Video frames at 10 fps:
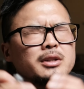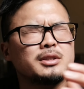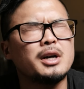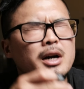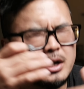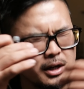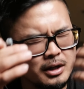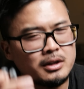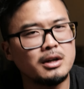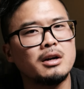
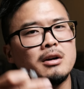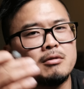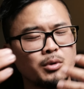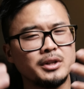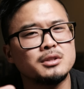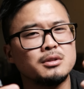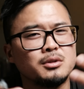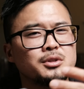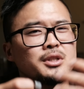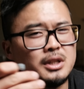ton of
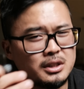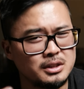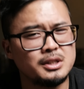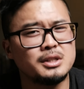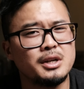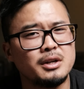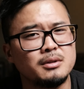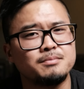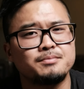resolution and detail.